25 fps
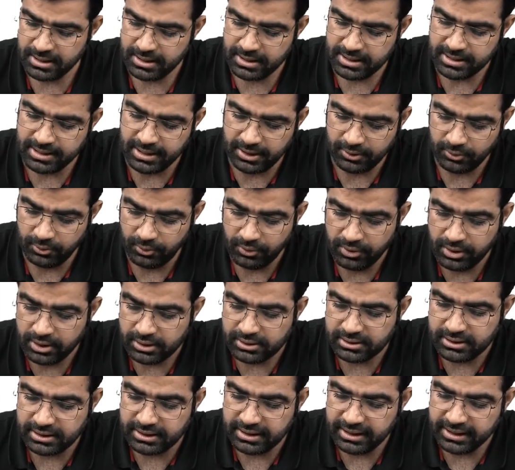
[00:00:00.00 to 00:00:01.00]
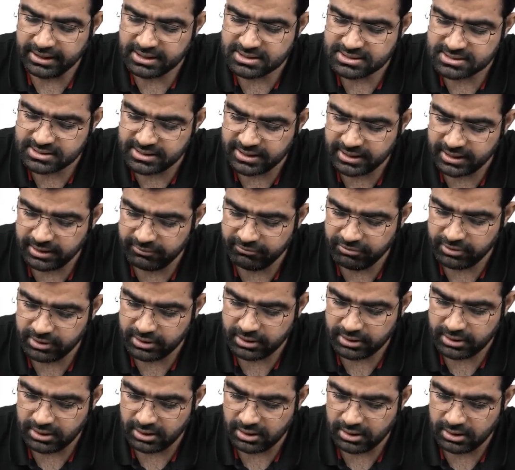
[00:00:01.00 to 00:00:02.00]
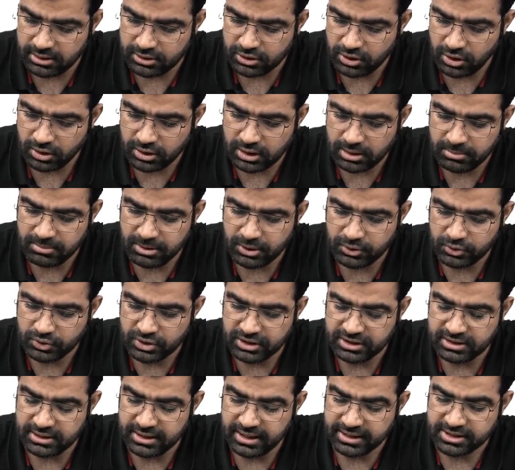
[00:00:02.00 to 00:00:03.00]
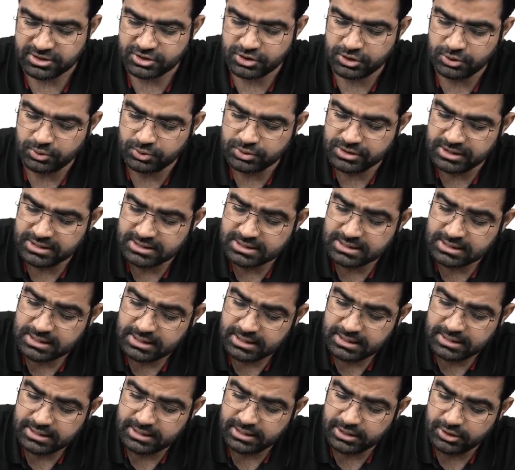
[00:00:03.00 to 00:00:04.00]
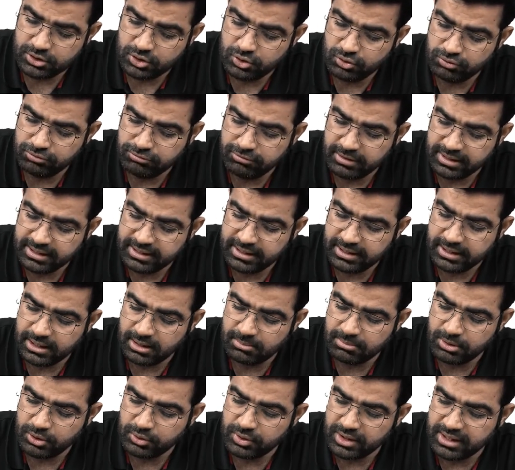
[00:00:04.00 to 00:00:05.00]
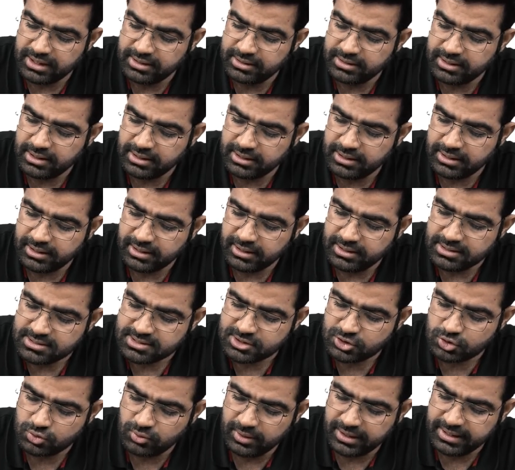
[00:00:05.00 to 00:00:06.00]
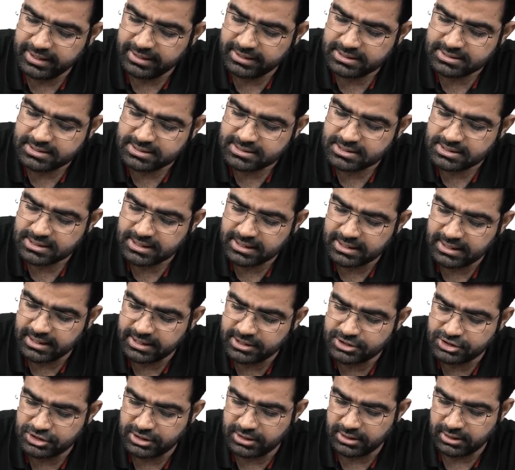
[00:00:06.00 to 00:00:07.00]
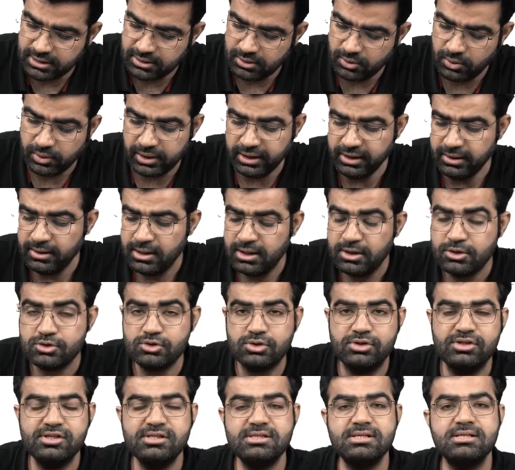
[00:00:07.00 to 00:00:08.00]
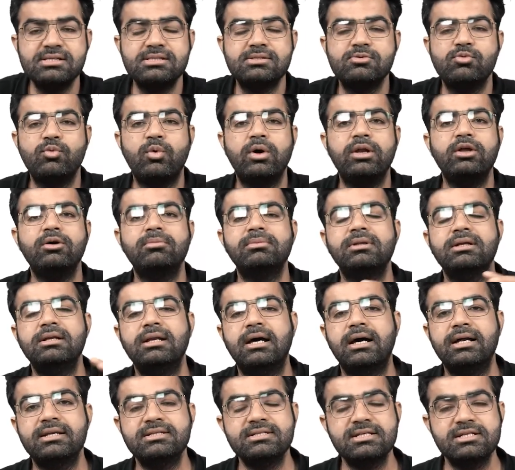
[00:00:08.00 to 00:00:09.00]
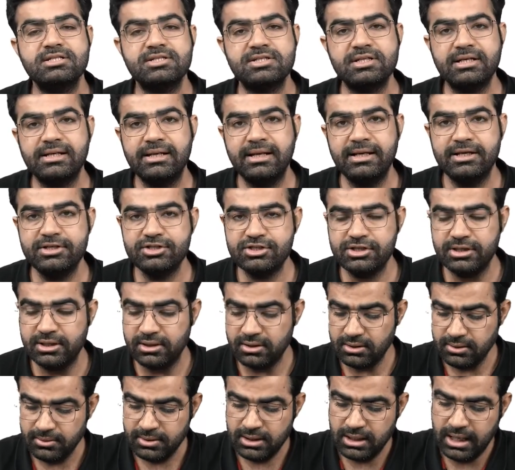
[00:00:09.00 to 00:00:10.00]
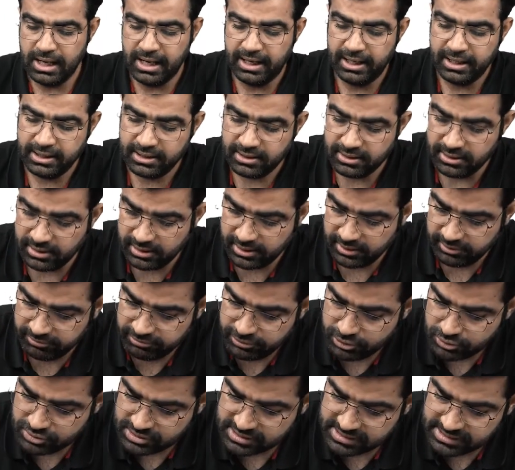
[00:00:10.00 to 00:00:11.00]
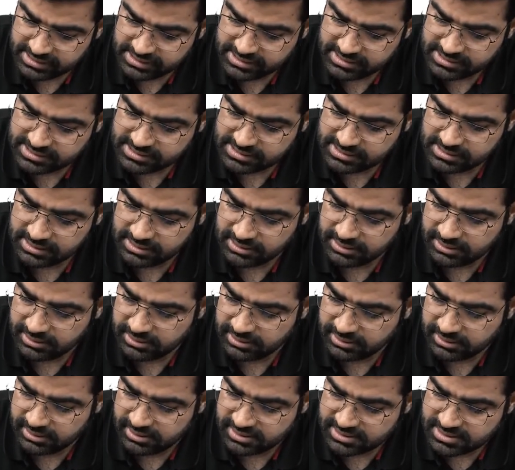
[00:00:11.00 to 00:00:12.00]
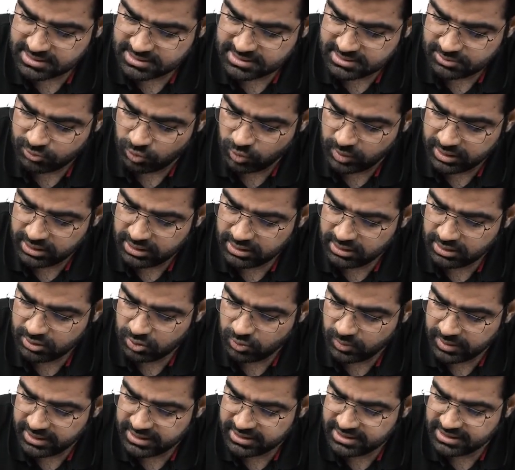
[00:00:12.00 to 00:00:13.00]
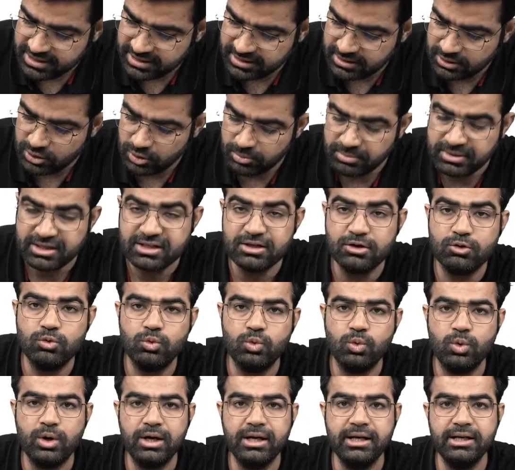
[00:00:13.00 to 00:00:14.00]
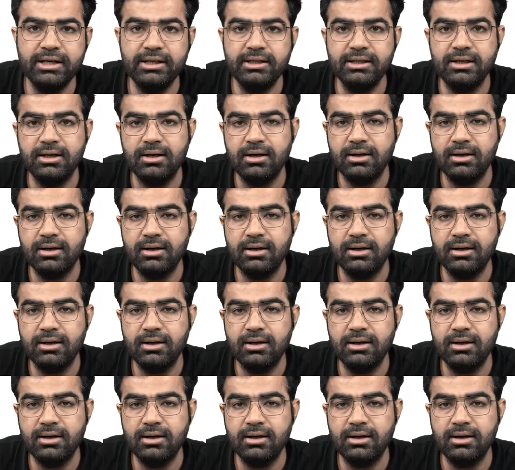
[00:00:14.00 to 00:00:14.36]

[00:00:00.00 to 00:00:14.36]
now the next thing, if we talk about the next news, is the new finding about Antarctica's Thwaites Glacier. Okay, so this is one of the largest glacier, and if you see this, this is 120-kilometer wide